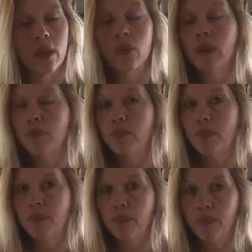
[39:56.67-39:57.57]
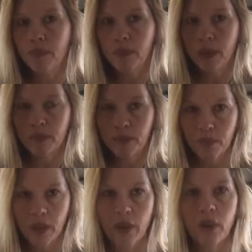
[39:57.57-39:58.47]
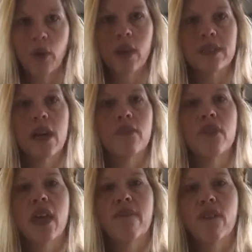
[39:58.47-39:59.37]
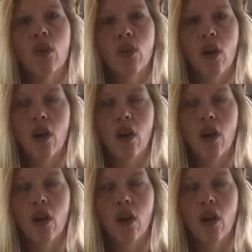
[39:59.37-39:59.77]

We put prayer requests out for that phone